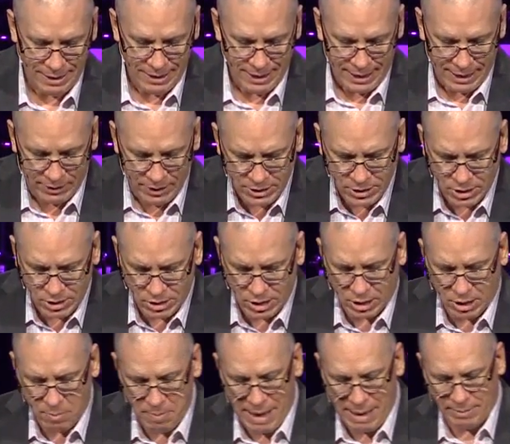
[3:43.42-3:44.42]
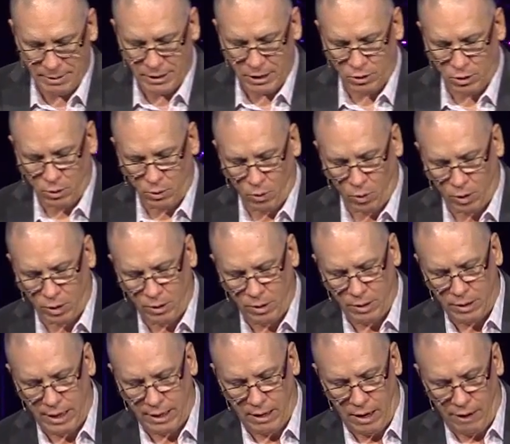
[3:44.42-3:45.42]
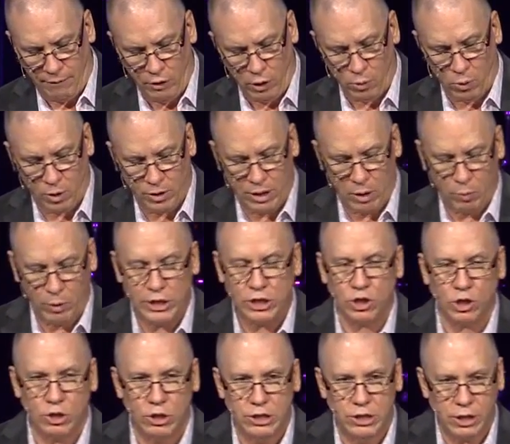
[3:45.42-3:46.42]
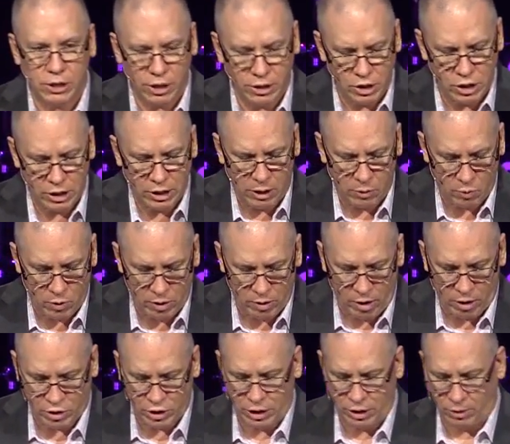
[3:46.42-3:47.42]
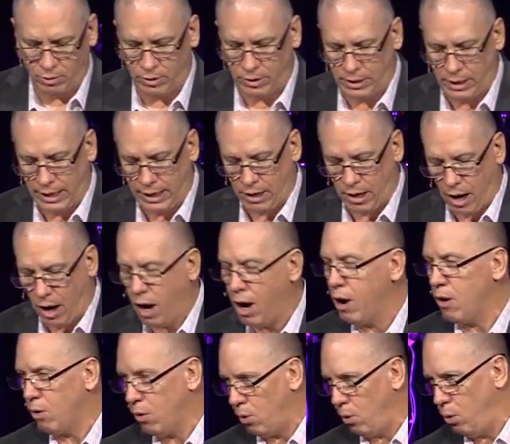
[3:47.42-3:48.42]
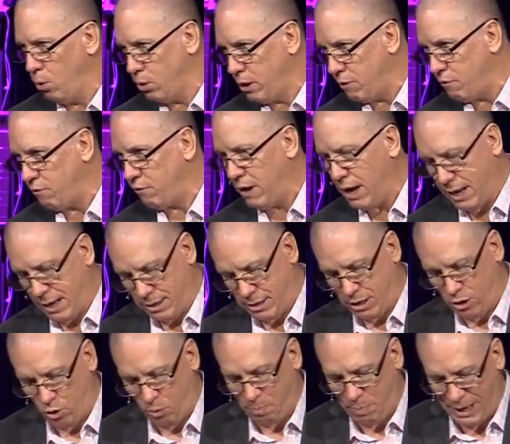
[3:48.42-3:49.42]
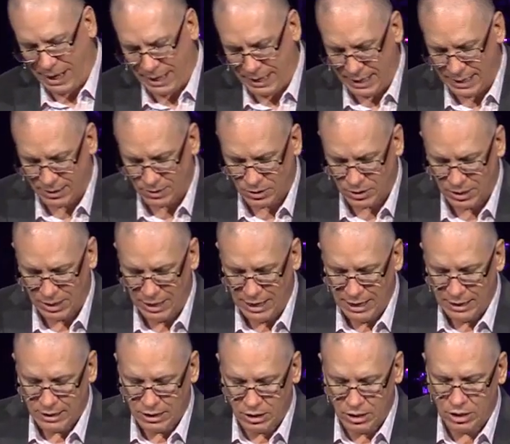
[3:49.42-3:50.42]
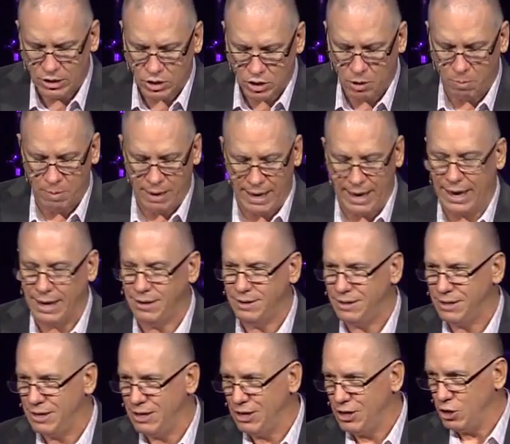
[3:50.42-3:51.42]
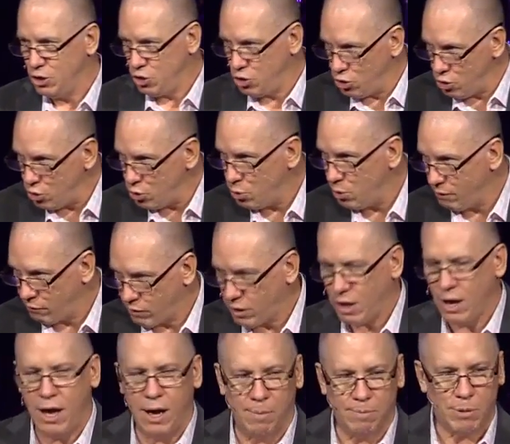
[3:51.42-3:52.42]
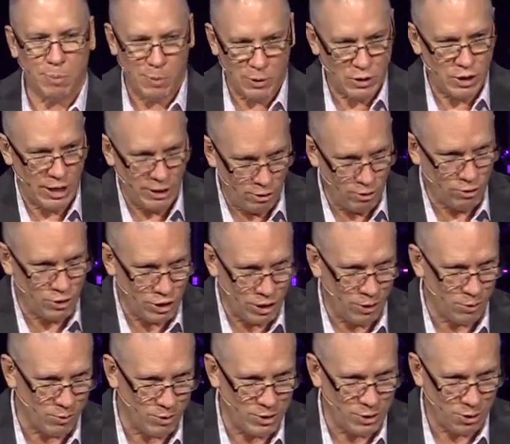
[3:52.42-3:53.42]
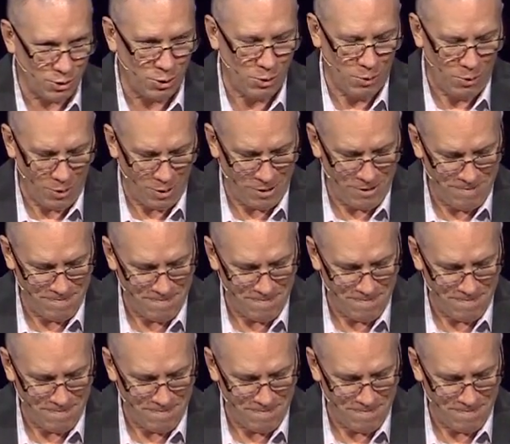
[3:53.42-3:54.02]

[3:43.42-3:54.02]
And this is the commandment that the Lord that, of the Lord that we should diligently rear our children in our holy faith. In obedience to this command, you have come to present your children to the Lord.